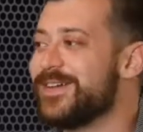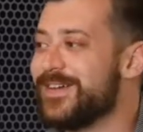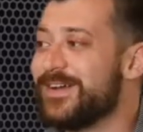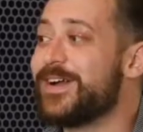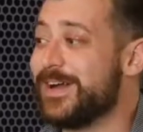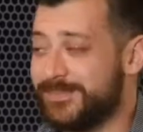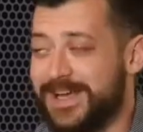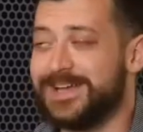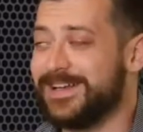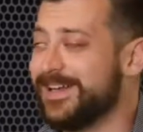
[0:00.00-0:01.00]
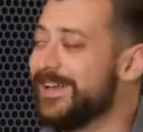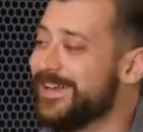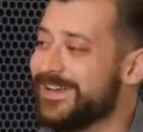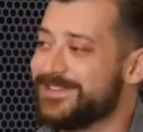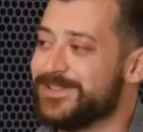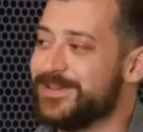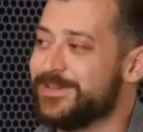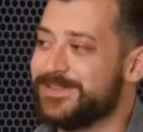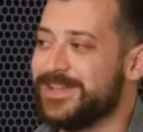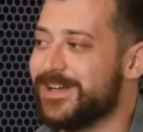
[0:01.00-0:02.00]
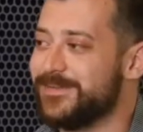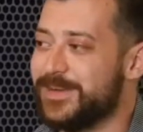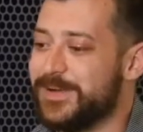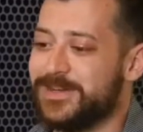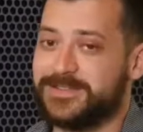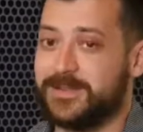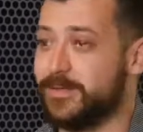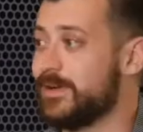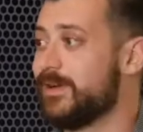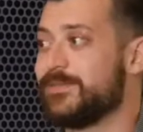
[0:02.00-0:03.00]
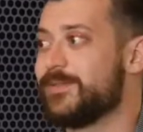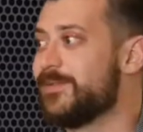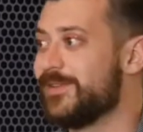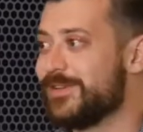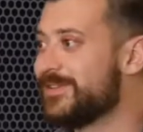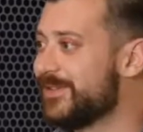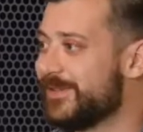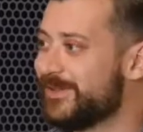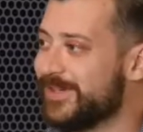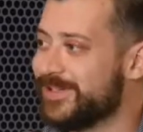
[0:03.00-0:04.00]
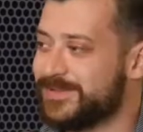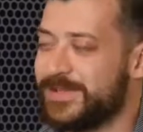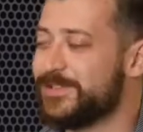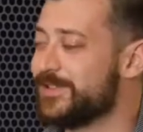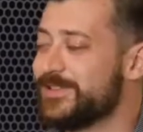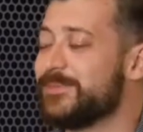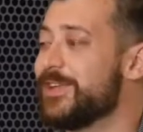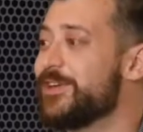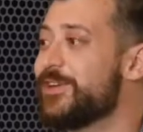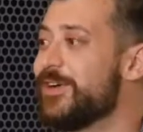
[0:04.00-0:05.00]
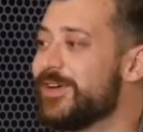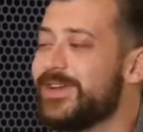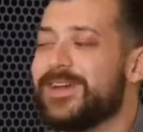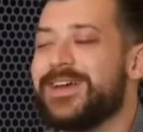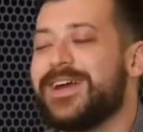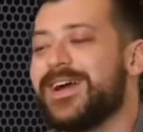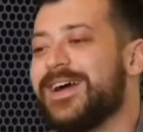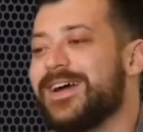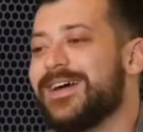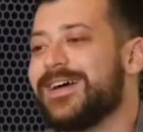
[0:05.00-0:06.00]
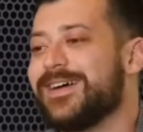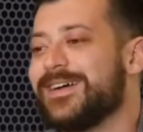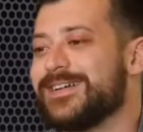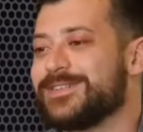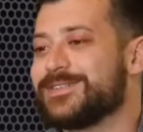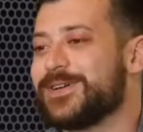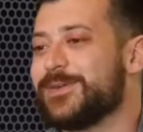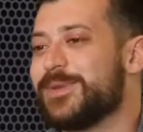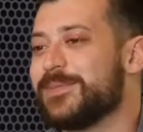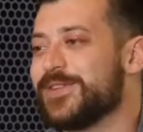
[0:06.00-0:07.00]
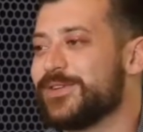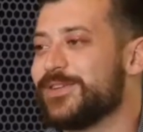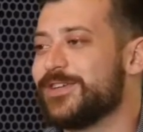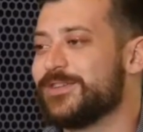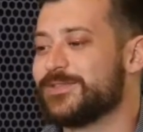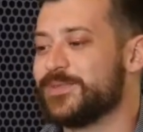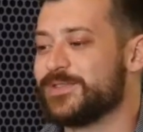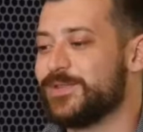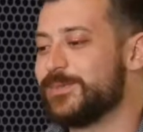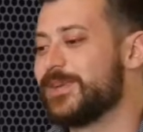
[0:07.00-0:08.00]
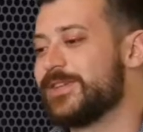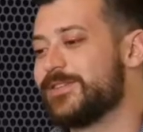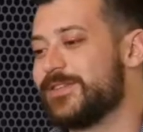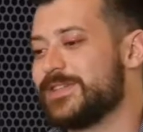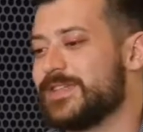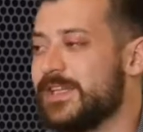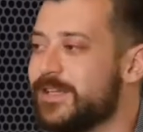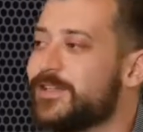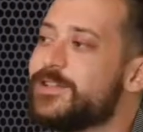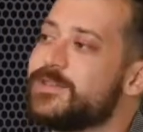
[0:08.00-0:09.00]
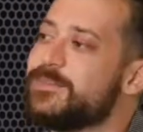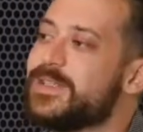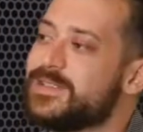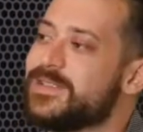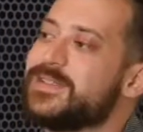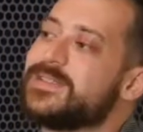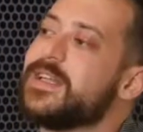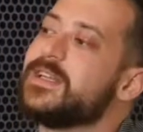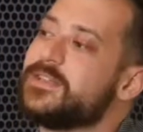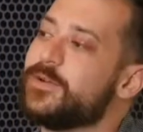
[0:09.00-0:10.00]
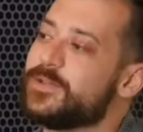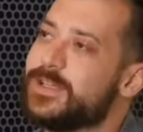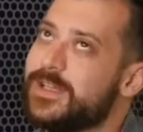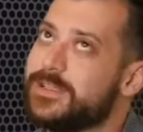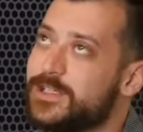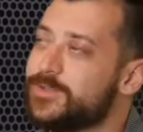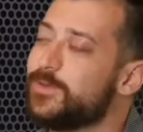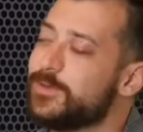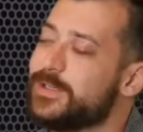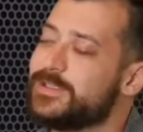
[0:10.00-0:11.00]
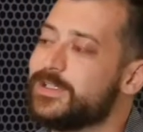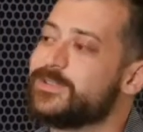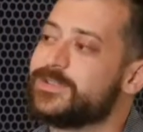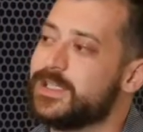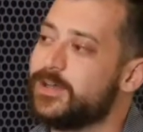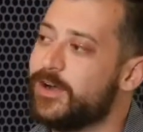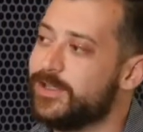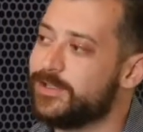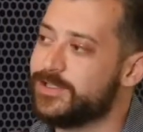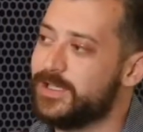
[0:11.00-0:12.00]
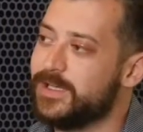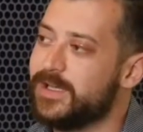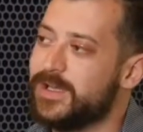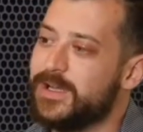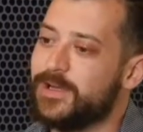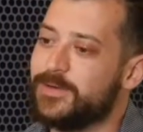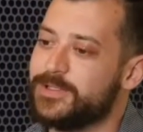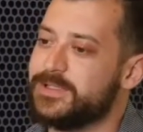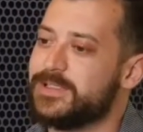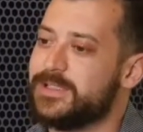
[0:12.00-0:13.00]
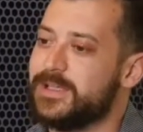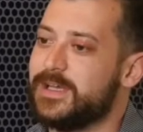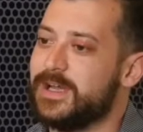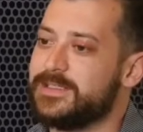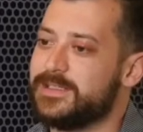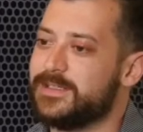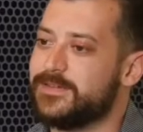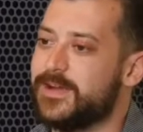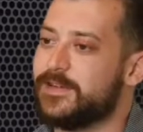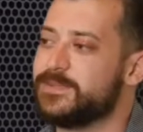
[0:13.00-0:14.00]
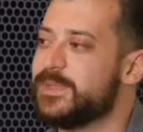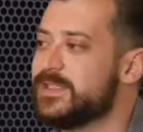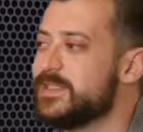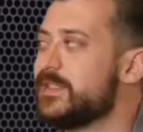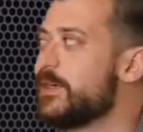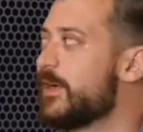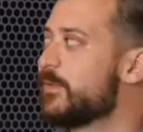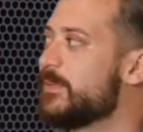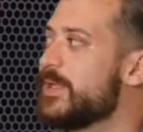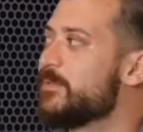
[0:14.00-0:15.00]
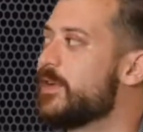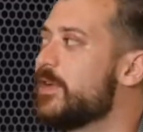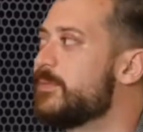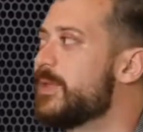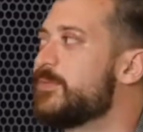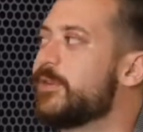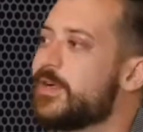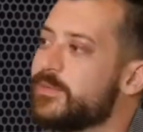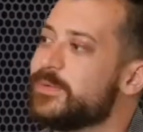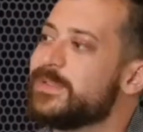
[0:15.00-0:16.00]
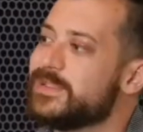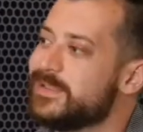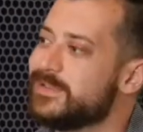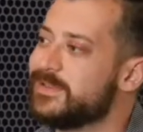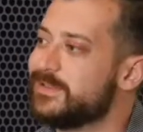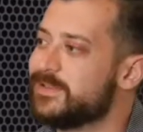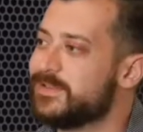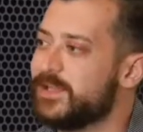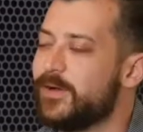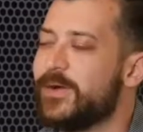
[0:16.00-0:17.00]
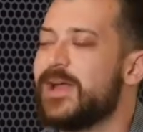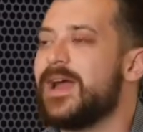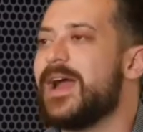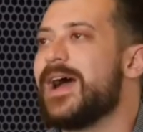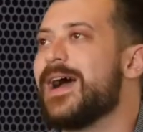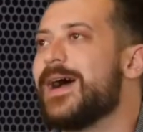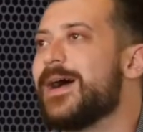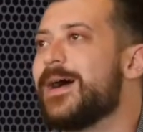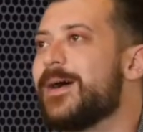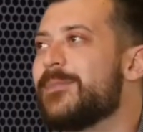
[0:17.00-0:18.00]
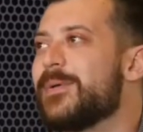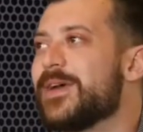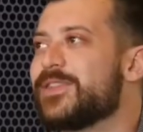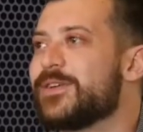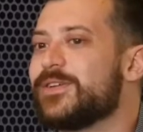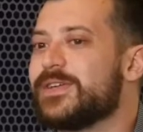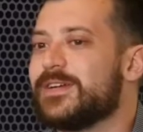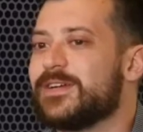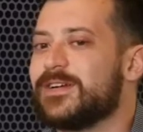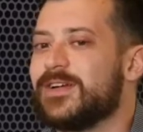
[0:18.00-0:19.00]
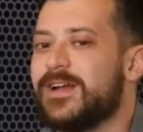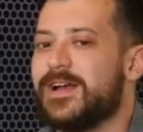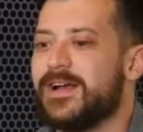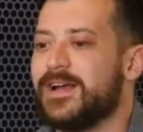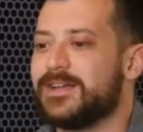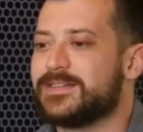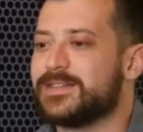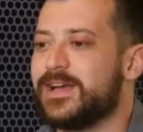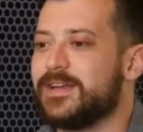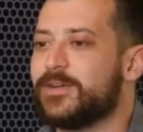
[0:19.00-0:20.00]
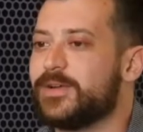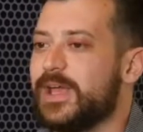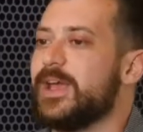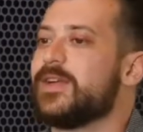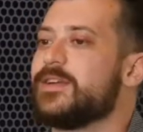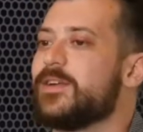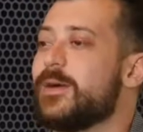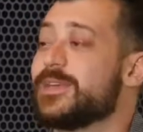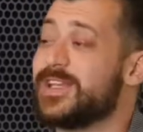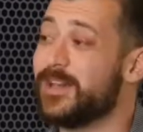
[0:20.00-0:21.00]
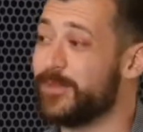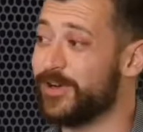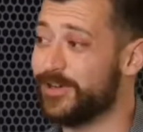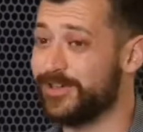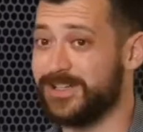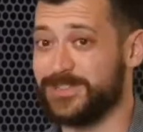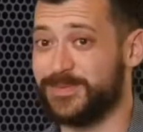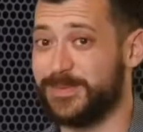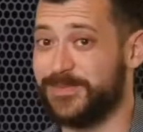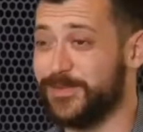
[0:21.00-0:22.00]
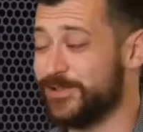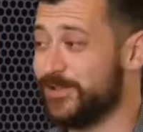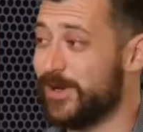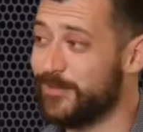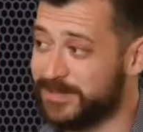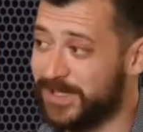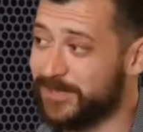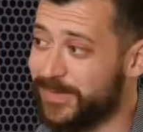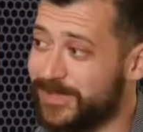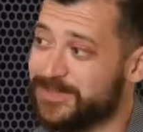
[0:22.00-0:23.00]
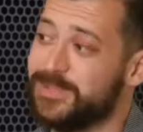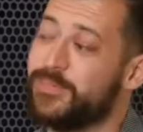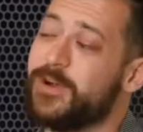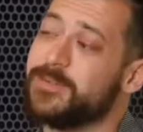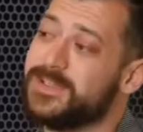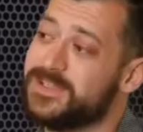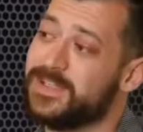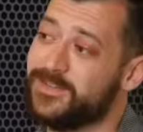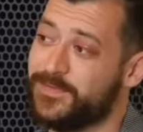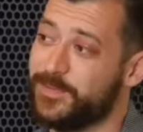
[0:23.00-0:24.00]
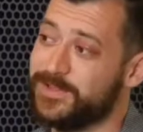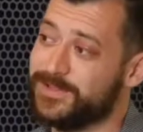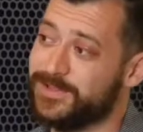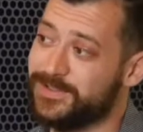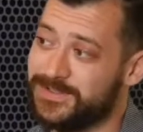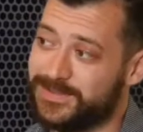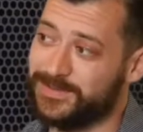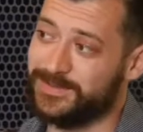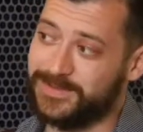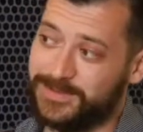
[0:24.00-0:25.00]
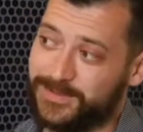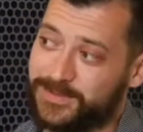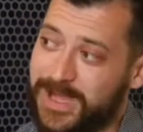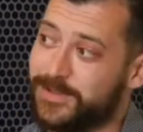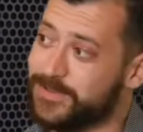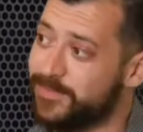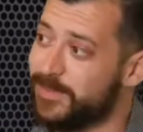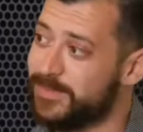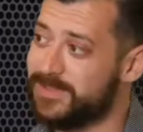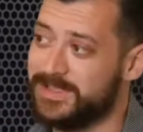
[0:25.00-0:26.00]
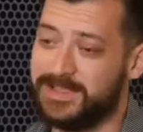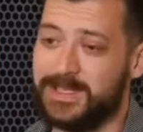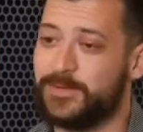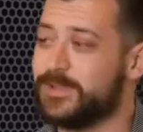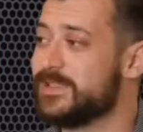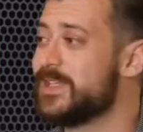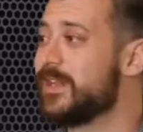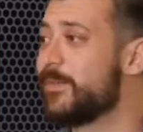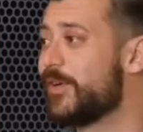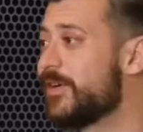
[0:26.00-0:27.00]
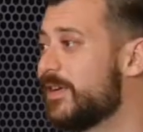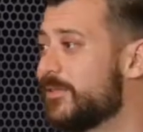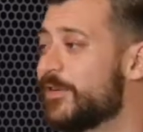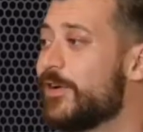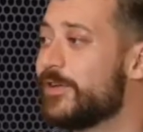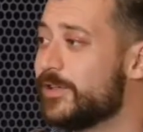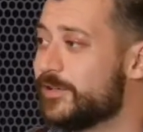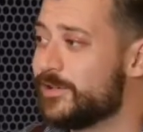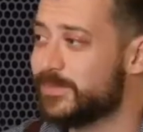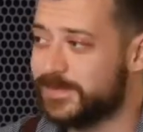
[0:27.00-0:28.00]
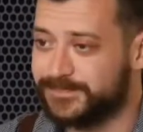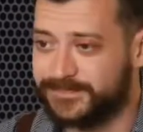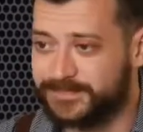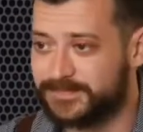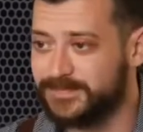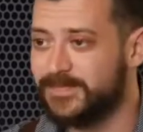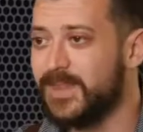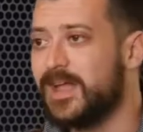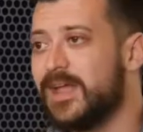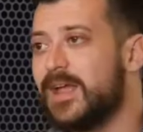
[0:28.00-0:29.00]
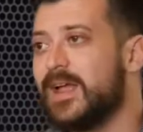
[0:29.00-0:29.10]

Your parents okay, paid, I paid, right? Yeah, okay, yeah, yeah. Okay. So yeah, my parents were like, whatever you want to do, right? Just make sure it's something good. Uh, so by my third year, I was pursuing my degrees in English, business, and industrial organizational psychology, which is okay. the idea of how does business interact with people and how do people interact with businesses. Mm-hmm. So, okay. uh, but my third year, I decided, okay, you know, I'm a telemarketer. That's what my first job was, by the way. I was an mm-hmm. appointment setter for realtors to do house appointments, and mm-hmm. then I worked in telemarketing for car dealerships. Mm-hmm.